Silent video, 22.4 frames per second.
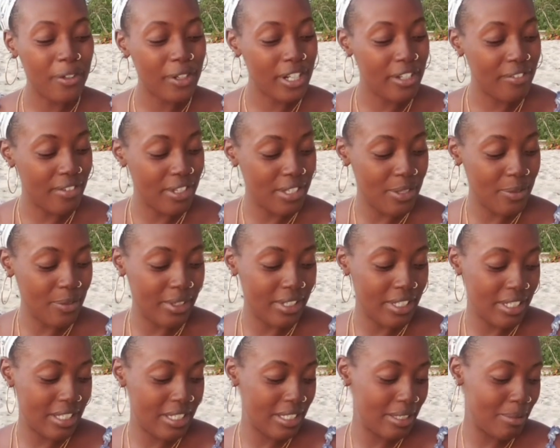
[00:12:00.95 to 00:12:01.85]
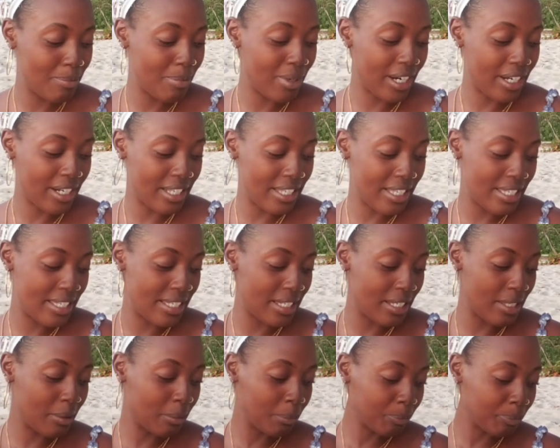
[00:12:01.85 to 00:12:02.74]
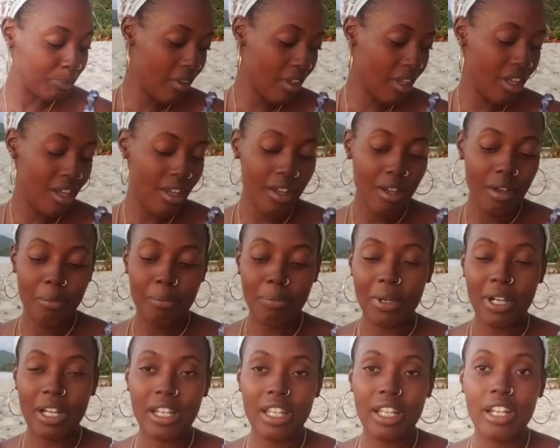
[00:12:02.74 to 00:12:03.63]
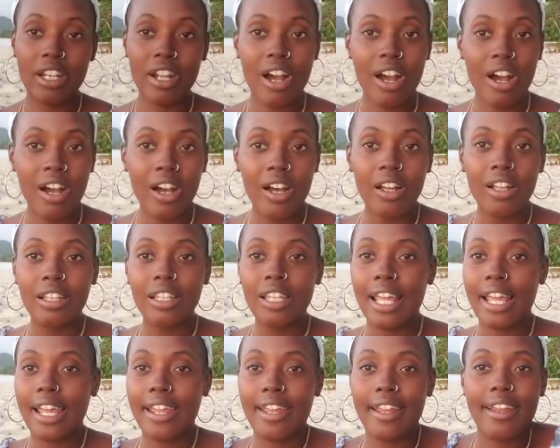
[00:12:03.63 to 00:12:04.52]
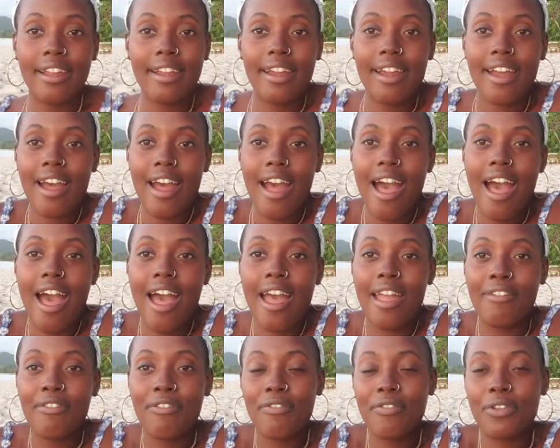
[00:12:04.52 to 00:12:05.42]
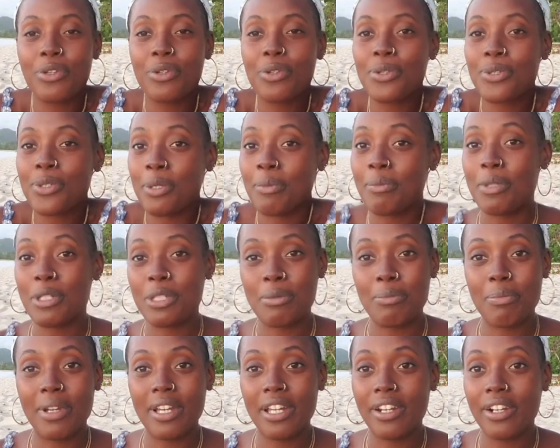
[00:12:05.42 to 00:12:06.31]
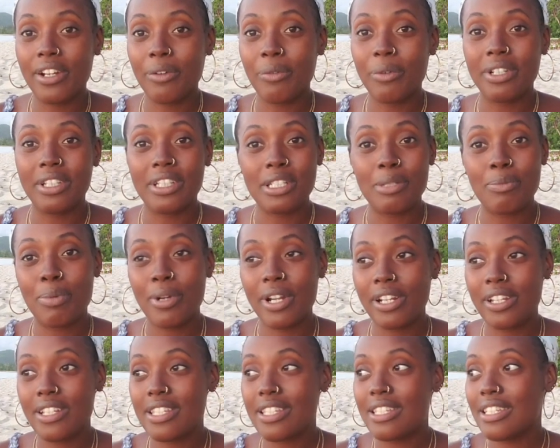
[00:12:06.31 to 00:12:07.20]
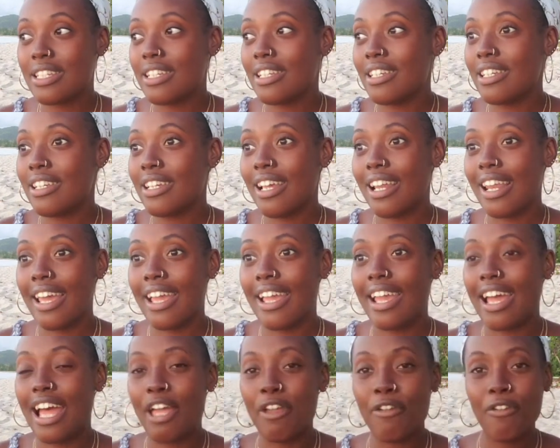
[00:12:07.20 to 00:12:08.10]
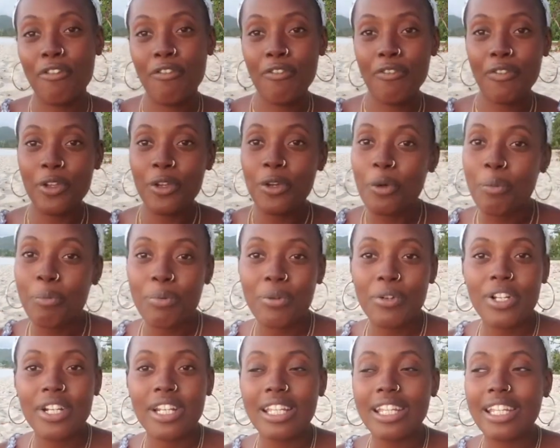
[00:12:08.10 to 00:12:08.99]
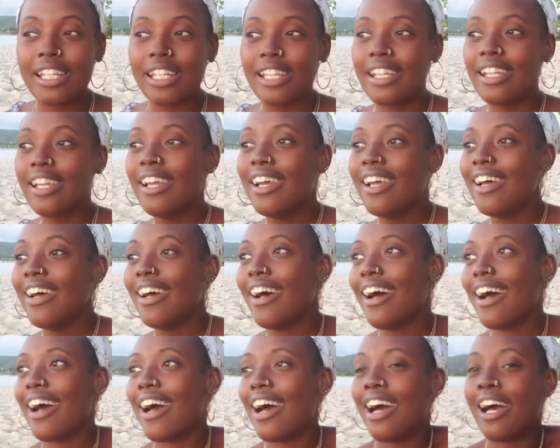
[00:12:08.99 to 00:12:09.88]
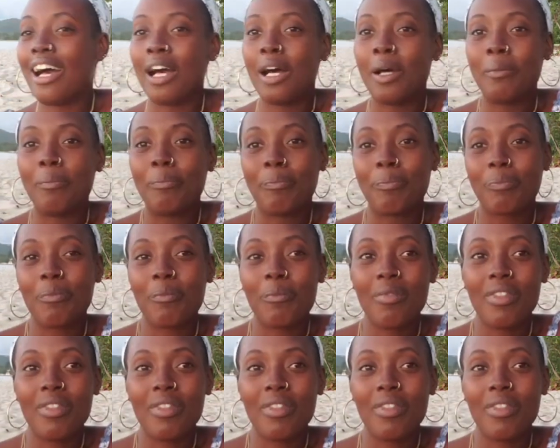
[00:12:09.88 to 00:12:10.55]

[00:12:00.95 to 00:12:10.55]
cravings with this pregnancy. But in all, like, I feel so much better with this pregnancy. Like, I feel pretty. I'm